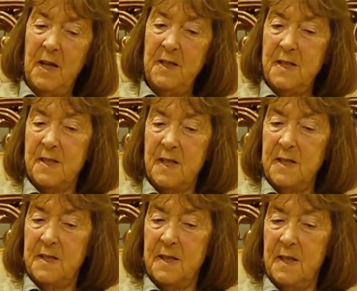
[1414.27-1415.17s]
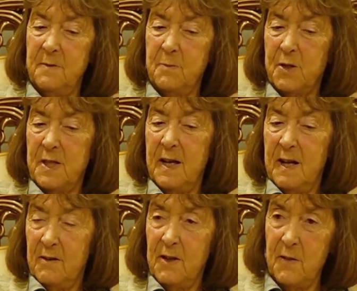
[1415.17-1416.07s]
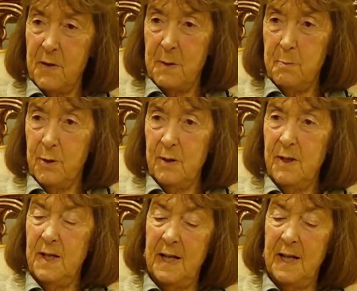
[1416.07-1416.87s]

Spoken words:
it's the area they burn,